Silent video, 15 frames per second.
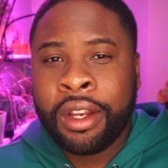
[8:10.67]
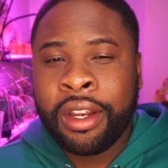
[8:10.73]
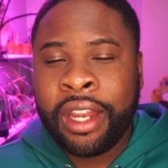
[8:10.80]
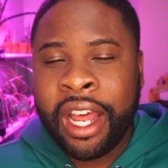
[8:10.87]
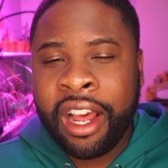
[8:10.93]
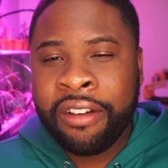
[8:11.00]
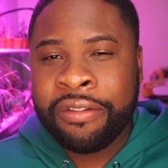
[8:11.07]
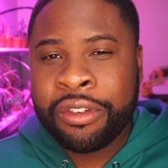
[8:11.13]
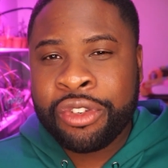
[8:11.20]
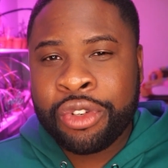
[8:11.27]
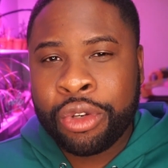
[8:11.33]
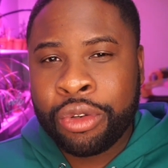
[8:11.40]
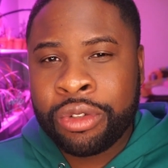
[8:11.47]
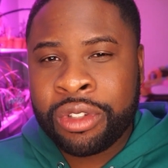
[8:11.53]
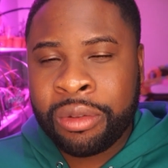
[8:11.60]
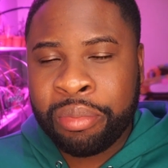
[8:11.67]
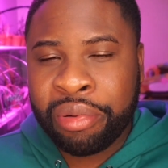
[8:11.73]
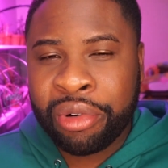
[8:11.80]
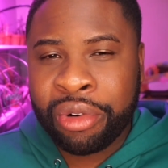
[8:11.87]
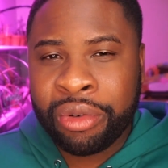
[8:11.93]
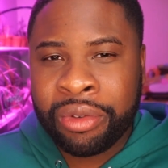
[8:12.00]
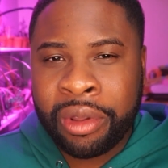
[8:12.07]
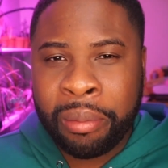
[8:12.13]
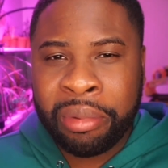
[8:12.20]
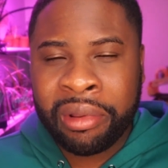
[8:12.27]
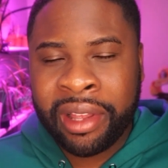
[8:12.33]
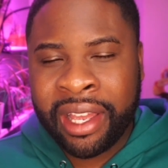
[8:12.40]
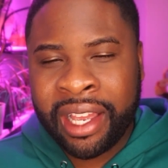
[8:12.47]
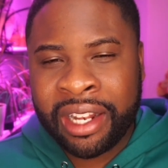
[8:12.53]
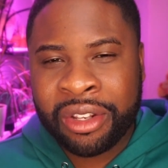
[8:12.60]
Now, if you choose to prune the
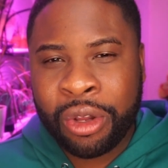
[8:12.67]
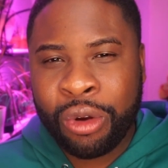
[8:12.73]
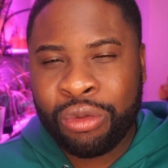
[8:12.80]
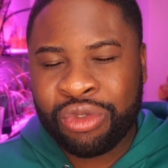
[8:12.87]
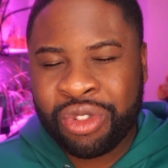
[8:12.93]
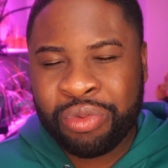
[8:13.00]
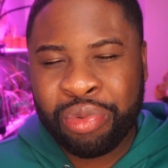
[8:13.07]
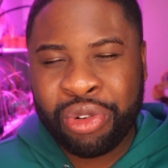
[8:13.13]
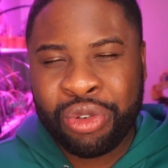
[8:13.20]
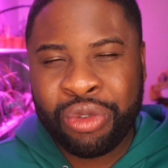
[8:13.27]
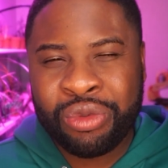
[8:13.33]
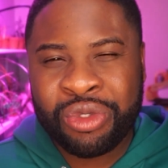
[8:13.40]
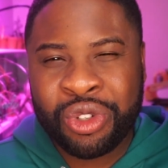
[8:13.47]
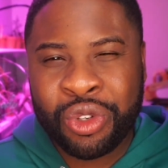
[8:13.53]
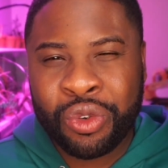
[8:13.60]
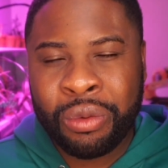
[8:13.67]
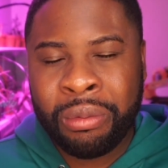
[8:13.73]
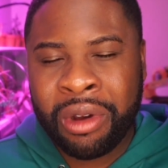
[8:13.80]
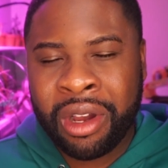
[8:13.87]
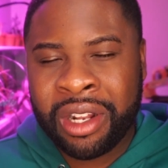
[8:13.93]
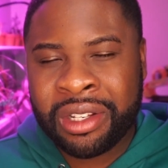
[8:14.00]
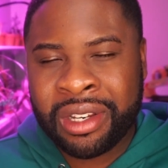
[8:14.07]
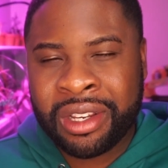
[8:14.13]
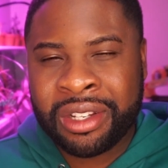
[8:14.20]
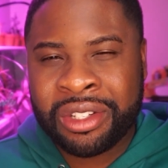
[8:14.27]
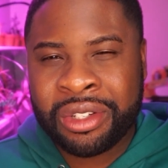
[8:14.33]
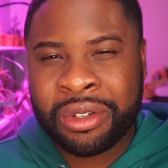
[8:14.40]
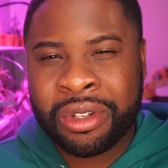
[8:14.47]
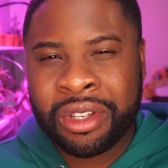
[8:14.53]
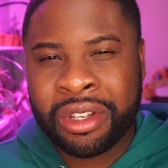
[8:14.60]
plant, don't prune too much, because
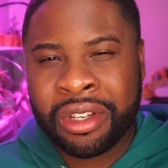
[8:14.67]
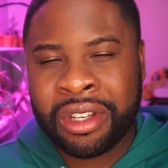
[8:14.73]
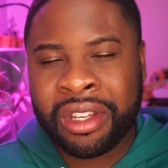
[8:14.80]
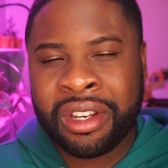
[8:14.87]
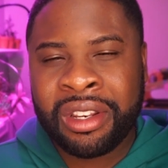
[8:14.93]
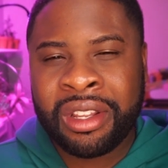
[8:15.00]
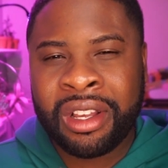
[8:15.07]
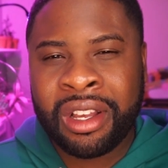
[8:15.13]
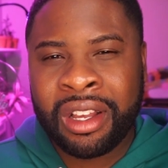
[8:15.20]
you could